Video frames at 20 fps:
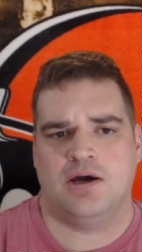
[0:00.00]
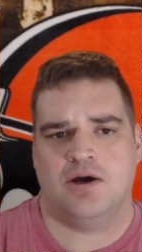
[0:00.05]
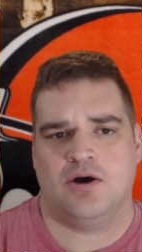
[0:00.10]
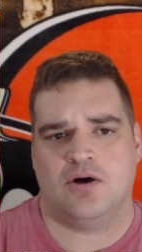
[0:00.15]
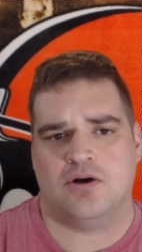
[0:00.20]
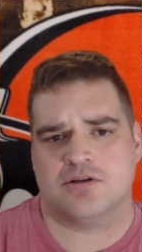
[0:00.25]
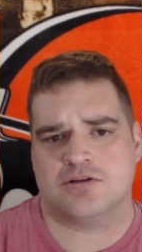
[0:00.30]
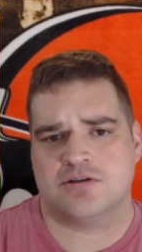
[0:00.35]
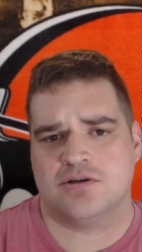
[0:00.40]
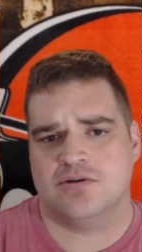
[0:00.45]

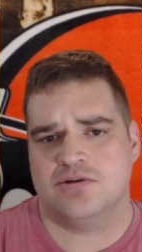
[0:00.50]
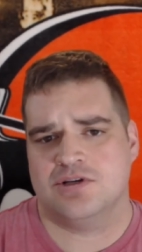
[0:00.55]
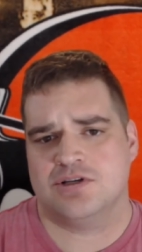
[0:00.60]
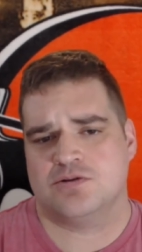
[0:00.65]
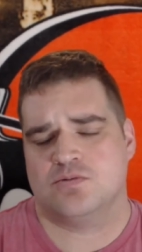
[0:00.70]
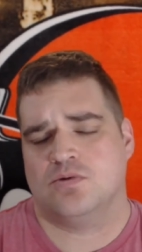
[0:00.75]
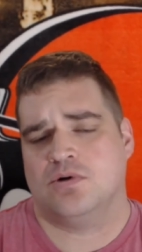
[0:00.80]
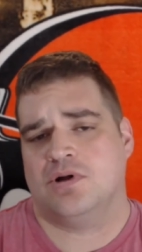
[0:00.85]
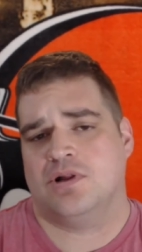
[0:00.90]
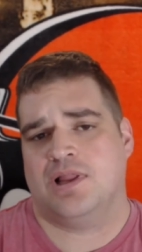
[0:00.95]
Also,
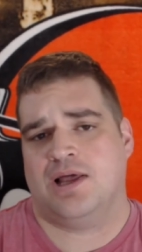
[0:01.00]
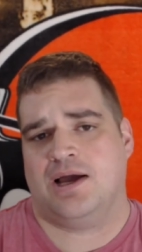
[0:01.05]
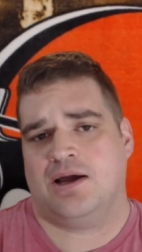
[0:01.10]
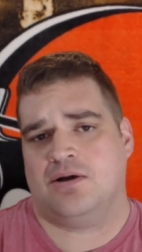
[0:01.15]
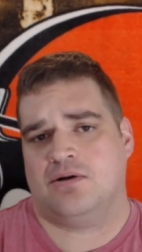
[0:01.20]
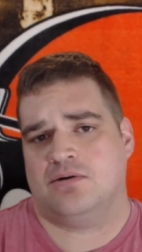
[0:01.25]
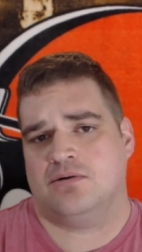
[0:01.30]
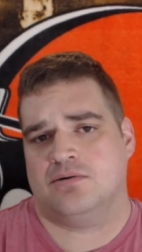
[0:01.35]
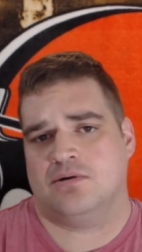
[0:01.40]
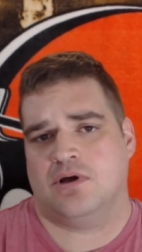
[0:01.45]
this will
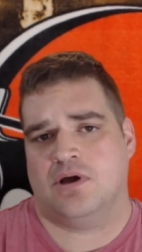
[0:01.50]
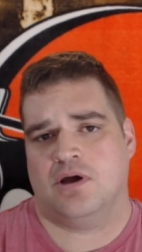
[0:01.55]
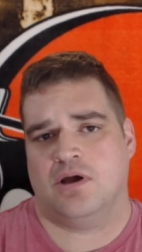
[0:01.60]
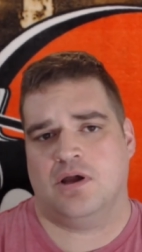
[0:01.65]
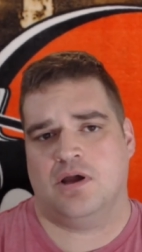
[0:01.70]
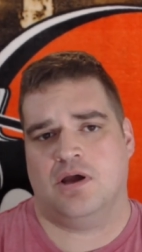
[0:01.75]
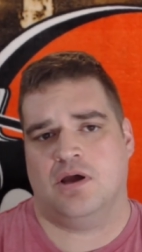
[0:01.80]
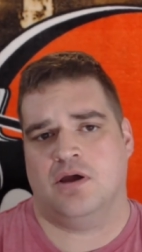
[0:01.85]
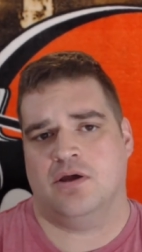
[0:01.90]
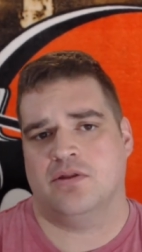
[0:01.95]
allow
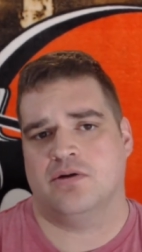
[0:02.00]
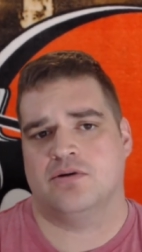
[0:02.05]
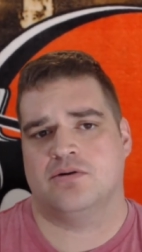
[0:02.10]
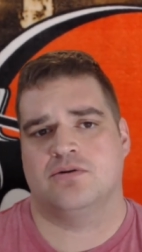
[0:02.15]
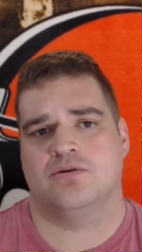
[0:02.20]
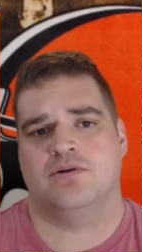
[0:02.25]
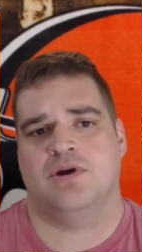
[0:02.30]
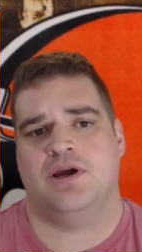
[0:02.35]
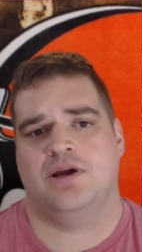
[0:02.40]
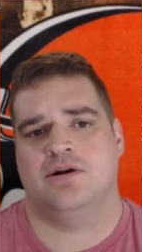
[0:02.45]
other
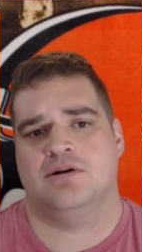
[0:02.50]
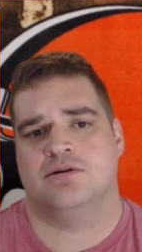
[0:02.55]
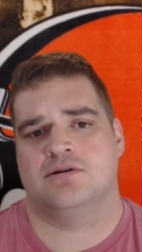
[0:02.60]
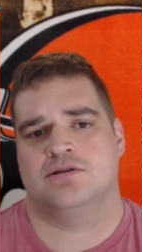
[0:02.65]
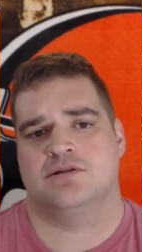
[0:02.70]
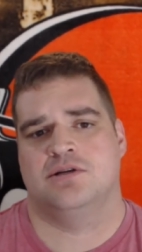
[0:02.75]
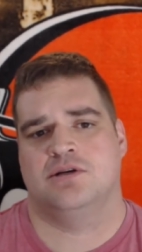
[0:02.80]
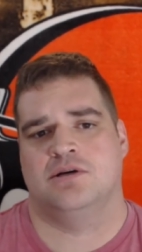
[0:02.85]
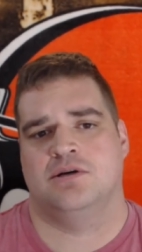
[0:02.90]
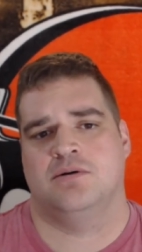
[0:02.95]
creators
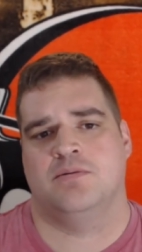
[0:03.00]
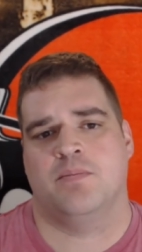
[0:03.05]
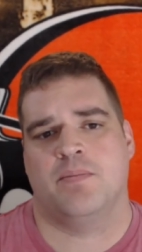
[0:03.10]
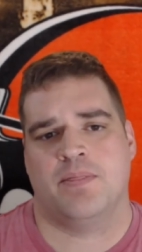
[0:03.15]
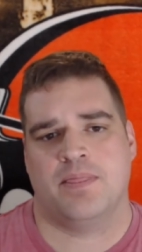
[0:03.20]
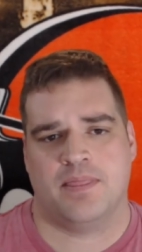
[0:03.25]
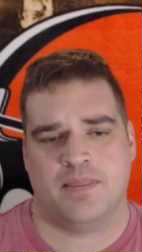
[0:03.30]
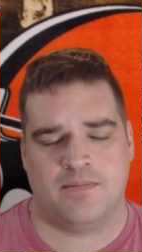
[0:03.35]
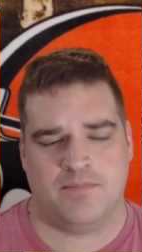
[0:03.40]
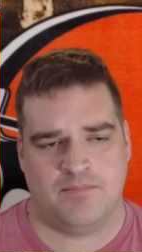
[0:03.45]
to
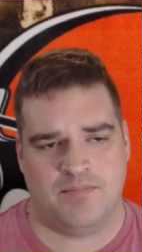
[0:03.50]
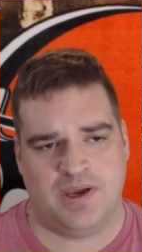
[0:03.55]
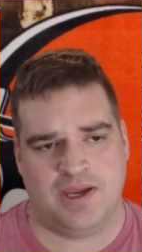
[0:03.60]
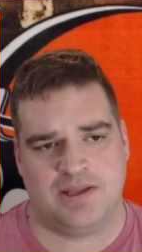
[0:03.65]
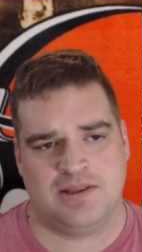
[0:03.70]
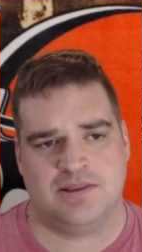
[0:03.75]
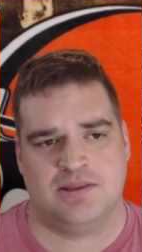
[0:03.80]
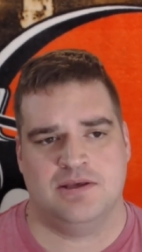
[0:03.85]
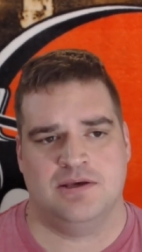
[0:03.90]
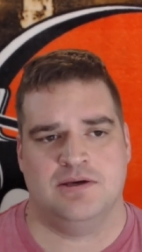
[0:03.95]

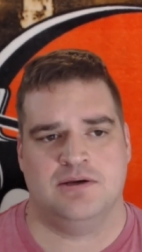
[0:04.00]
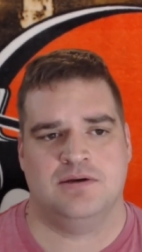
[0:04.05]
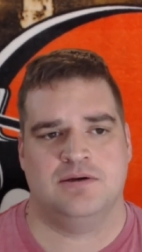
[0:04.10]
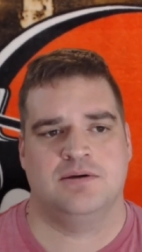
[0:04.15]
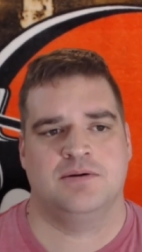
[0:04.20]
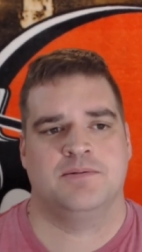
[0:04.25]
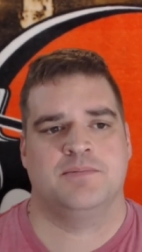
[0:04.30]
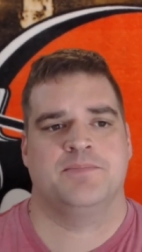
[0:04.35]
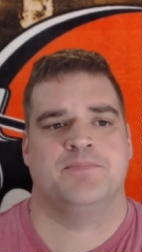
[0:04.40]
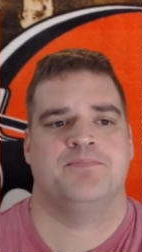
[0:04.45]
make the
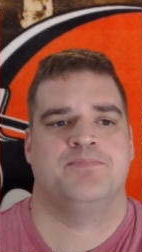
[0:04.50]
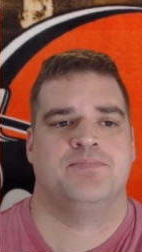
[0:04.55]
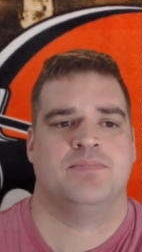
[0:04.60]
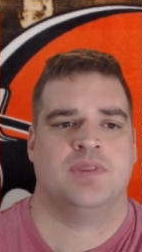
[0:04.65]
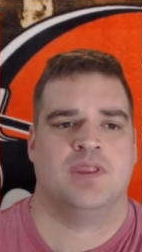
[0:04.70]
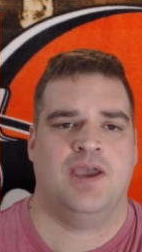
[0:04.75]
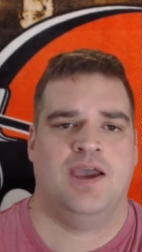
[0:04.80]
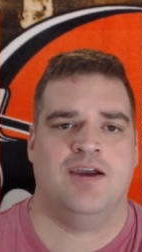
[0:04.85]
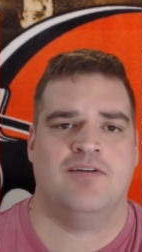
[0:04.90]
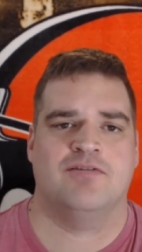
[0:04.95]

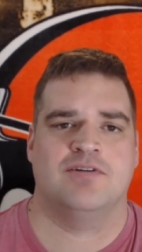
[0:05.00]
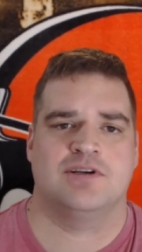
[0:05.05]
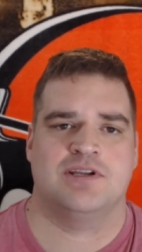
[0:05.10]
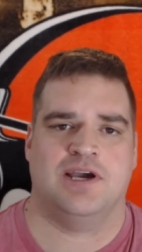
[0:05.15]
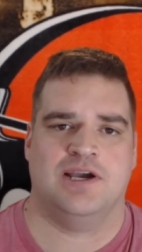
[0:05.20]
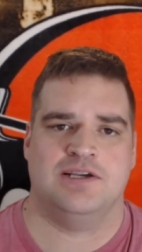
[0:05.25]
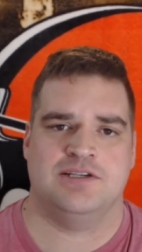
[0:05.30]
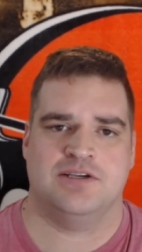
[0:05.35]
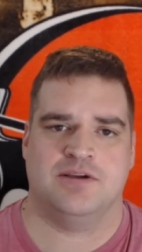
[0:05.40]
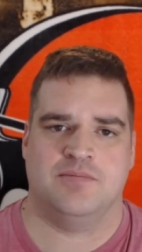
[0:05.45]

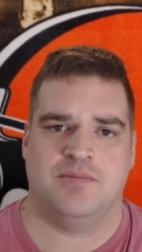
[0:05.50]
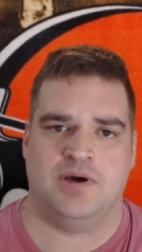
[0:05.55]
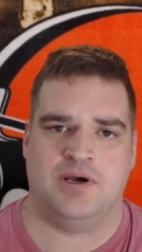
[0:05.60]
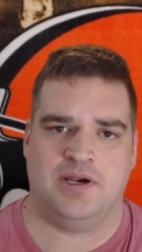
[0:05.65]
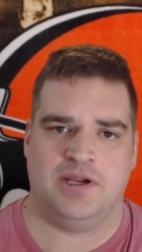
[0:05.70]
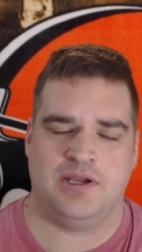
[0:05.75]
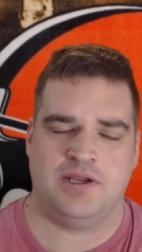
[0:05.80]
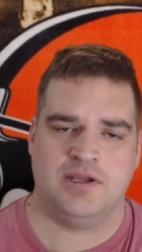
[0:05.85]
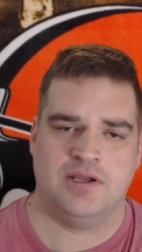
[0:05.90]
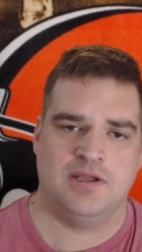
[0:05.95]
advertising
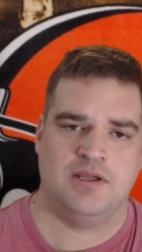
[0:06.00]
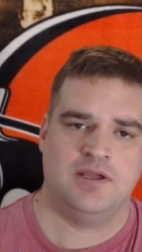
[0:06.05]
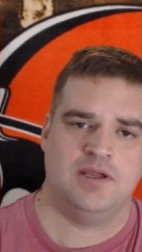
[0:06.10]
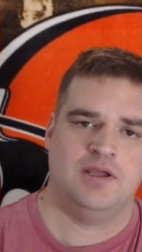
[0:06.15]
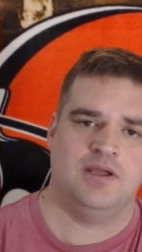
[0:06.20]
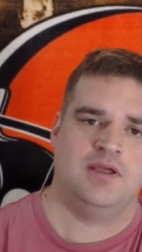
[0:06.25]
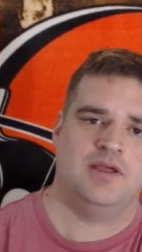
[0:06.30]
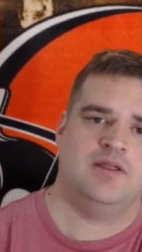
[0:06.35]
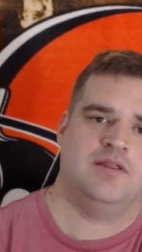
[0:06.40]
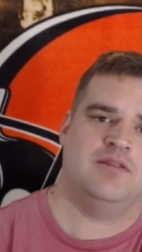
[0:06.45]
money
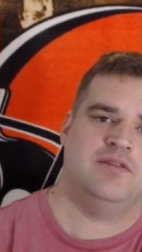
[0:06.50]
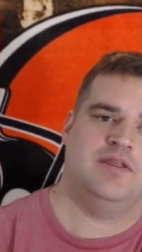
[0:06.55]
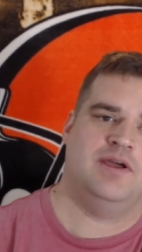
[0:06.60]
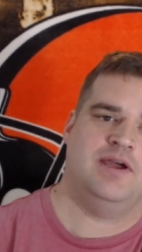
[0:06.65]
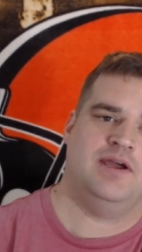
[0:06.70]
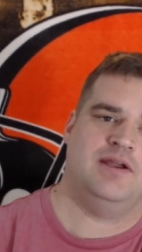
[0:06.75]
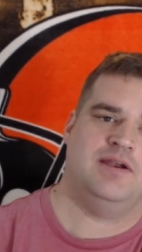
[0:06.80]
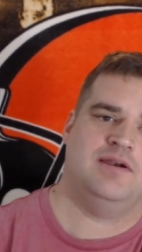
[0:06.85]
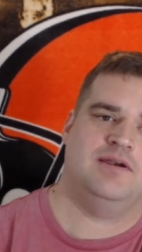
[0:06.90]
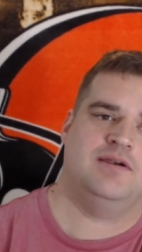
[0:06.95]
that